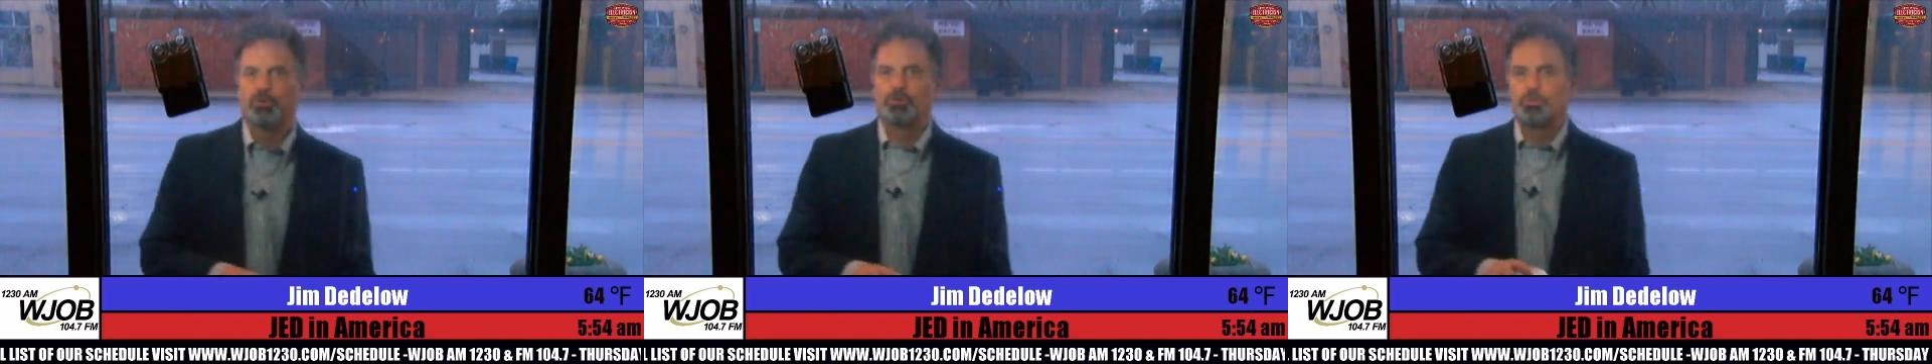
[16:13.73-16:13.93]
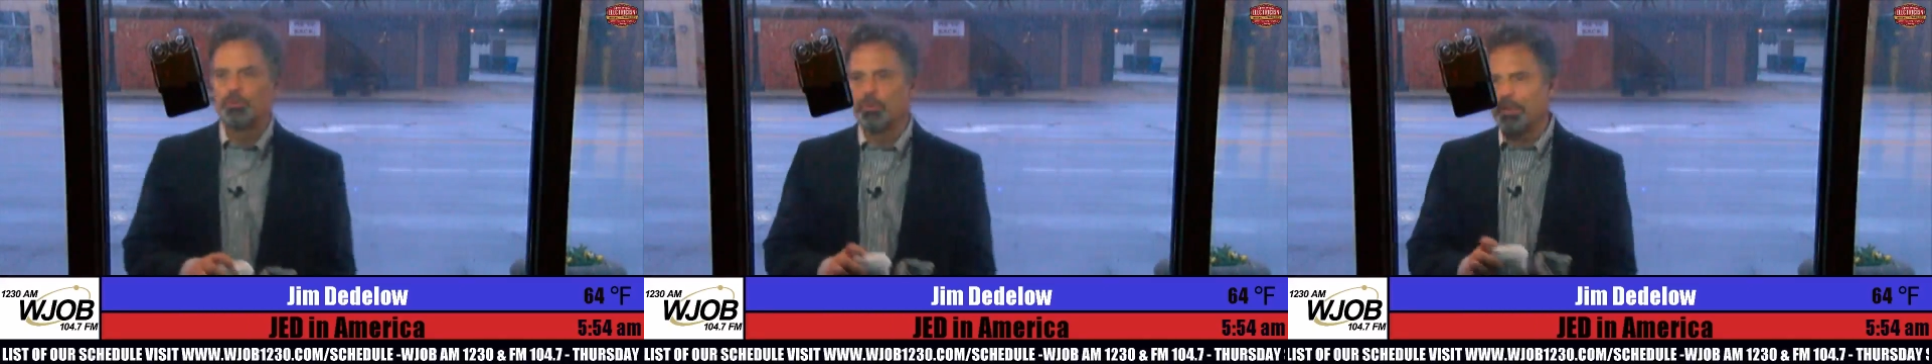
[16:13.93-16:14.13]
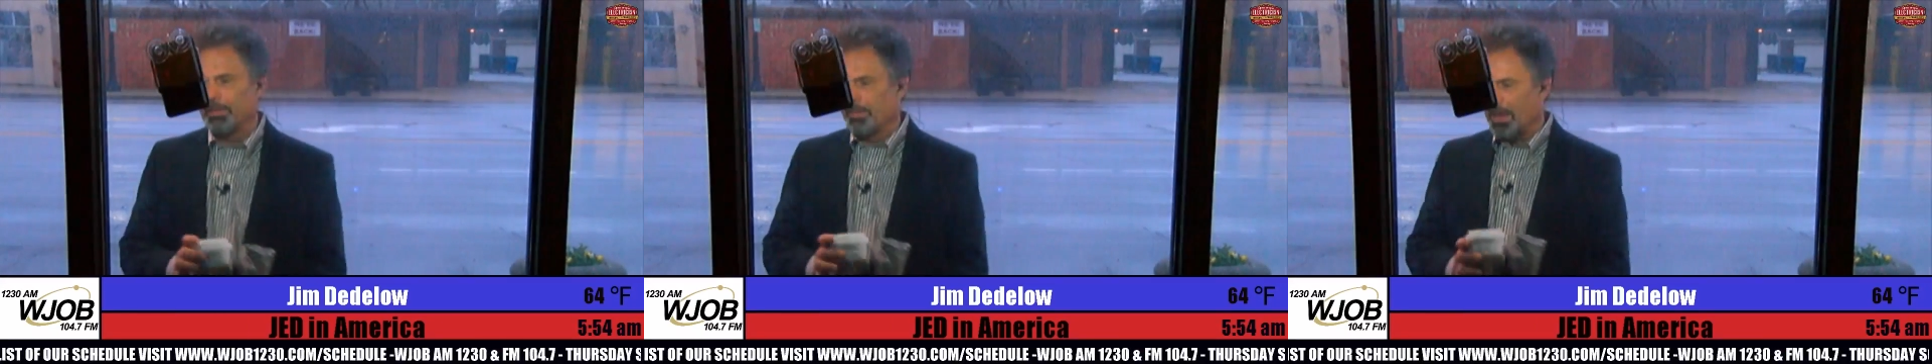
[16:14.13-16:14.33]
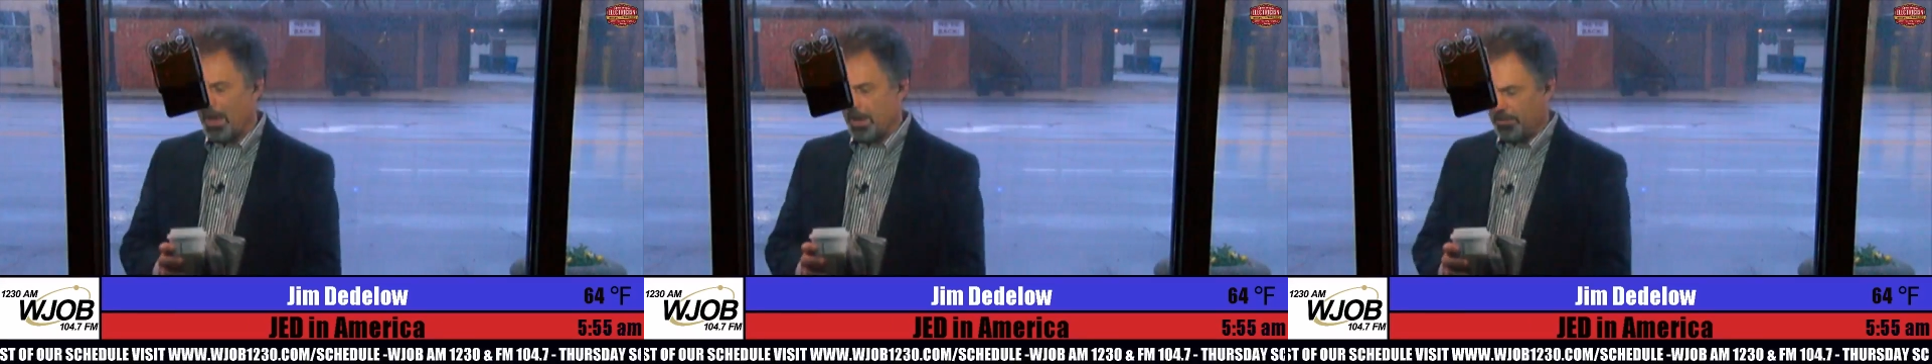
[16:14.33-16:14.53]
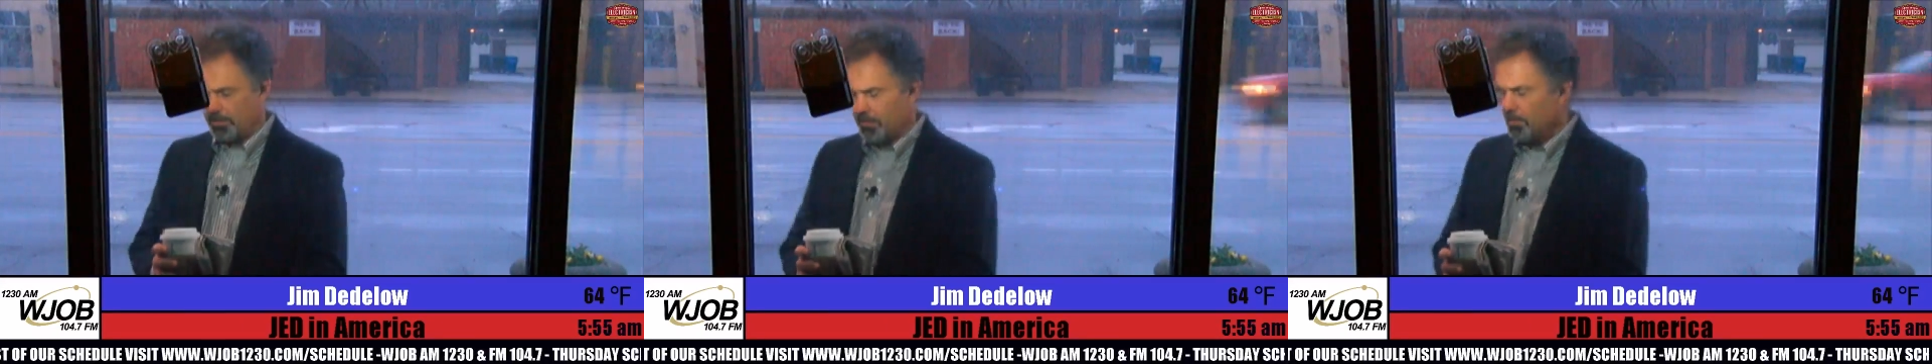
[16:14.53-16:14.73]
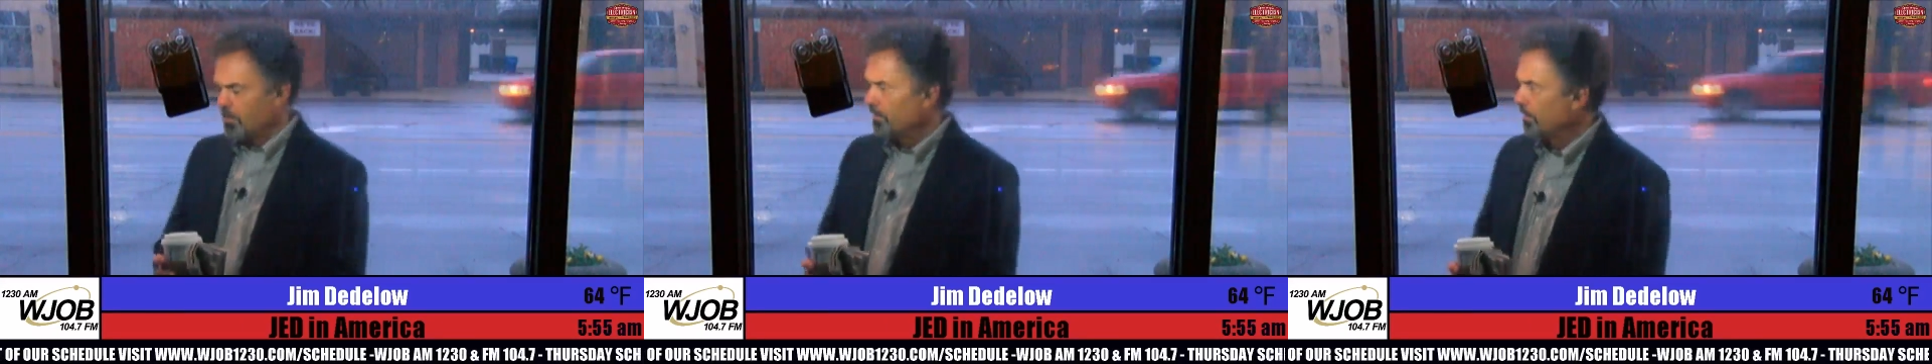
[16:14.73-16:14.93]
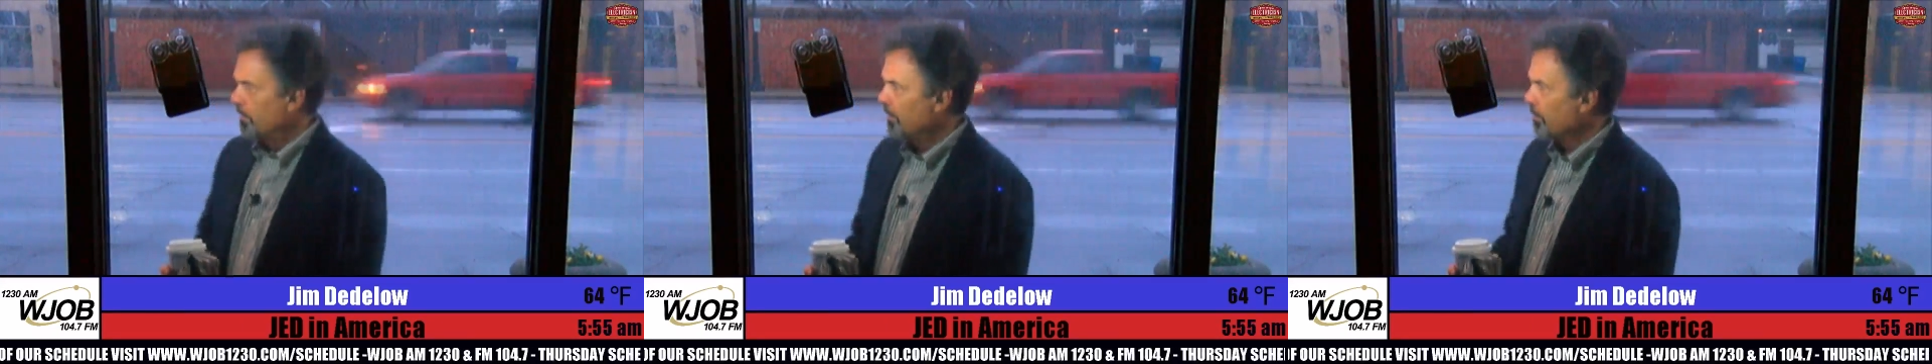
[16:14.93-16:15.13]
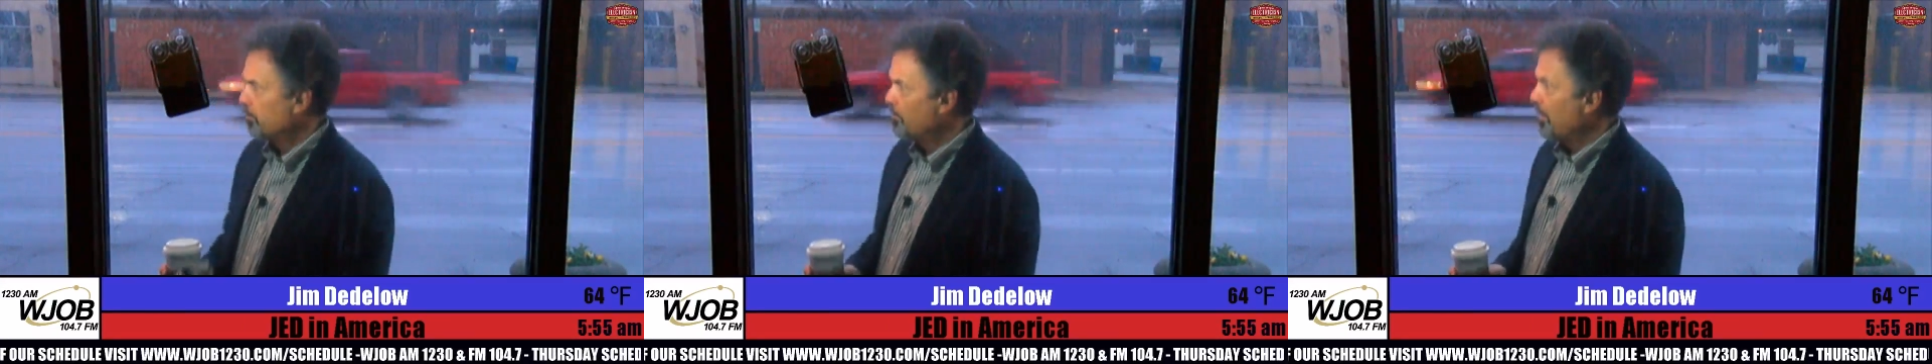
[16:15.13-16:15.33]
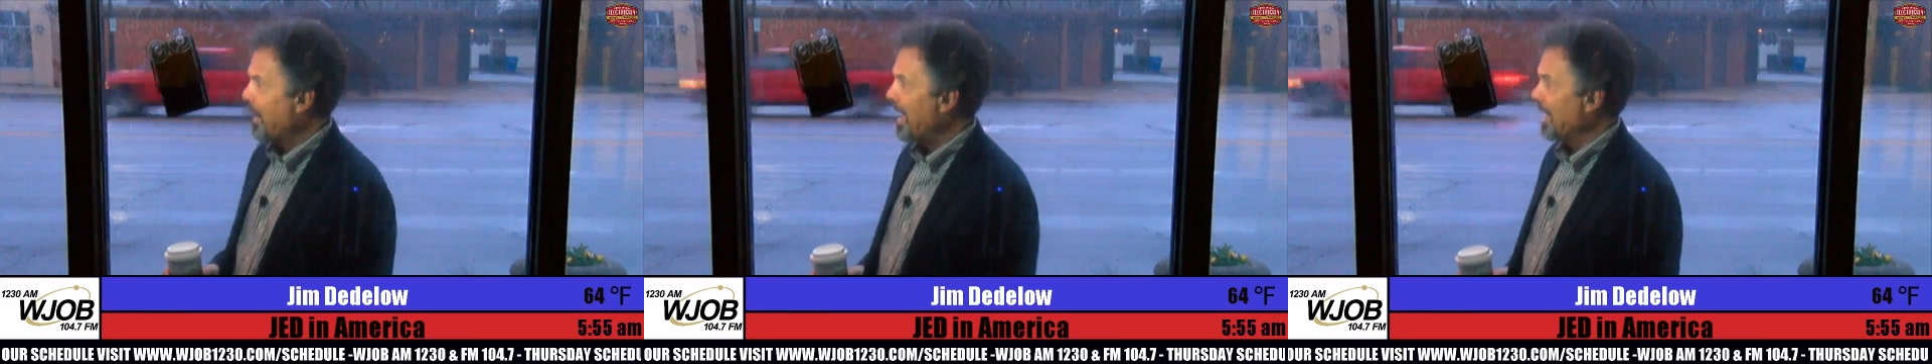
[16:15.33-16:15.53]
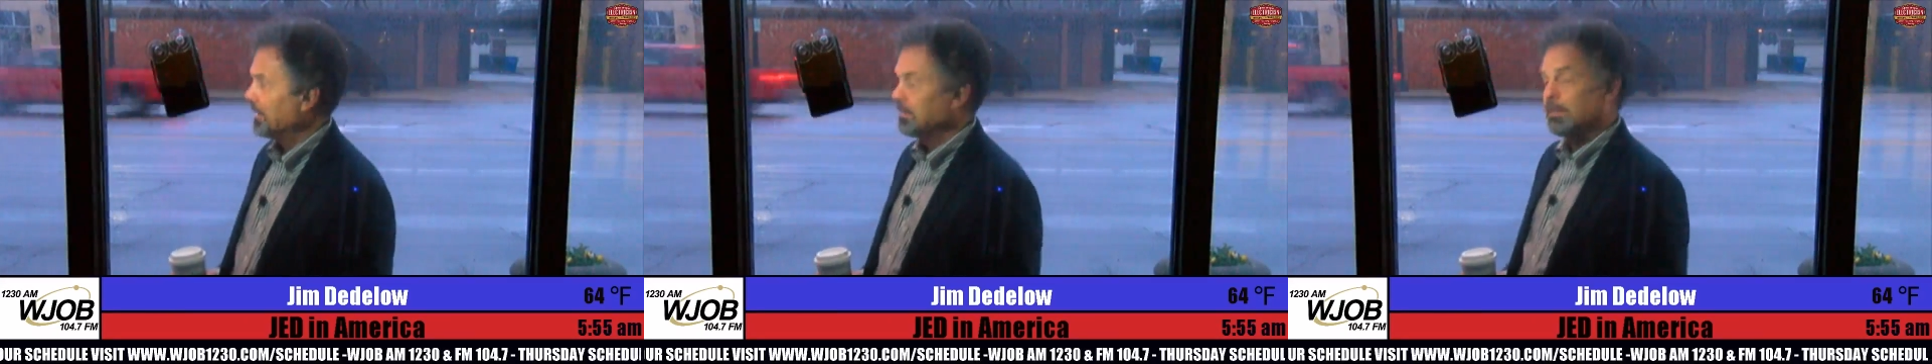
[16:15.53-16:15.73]
if you're doing that? The
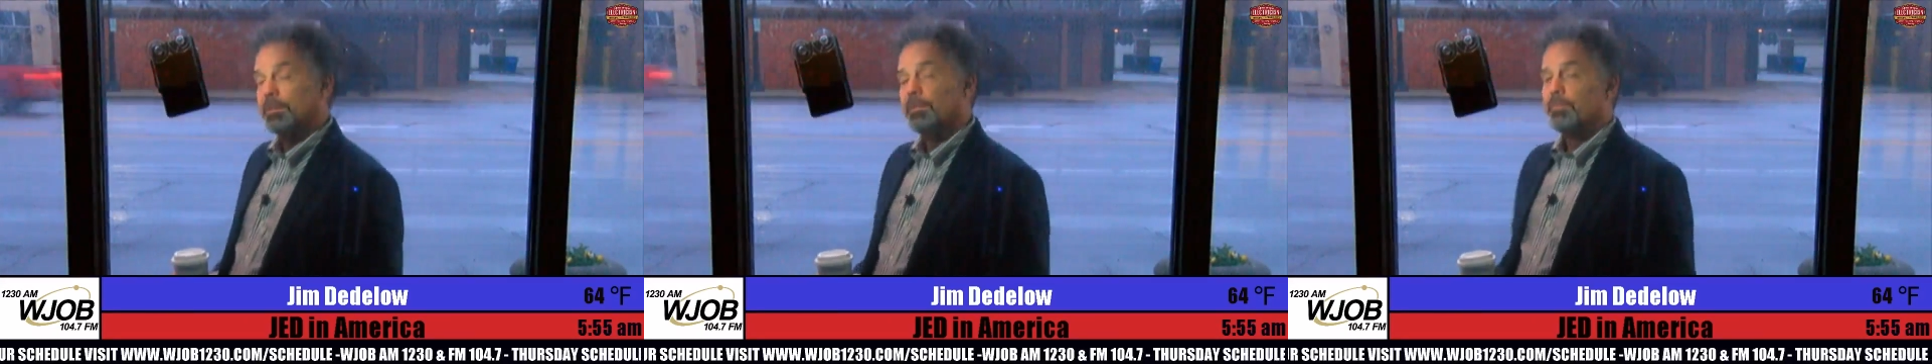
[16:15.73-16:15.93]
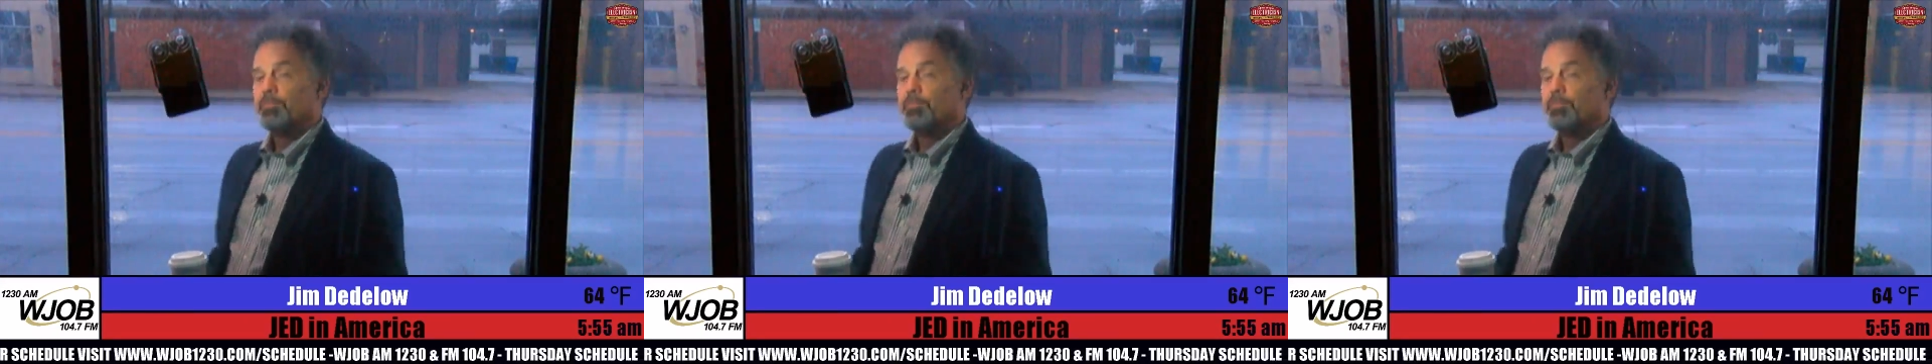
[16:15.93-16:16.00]
bet